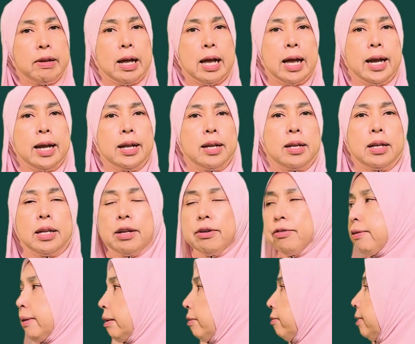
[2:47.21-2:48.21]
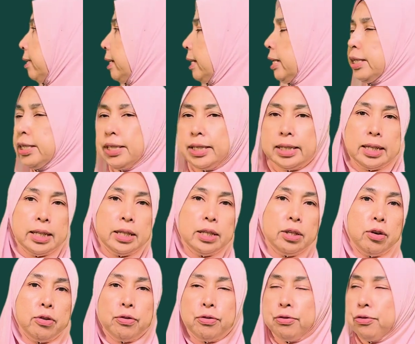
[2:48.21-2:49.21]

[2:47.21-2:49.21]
that, the foundation of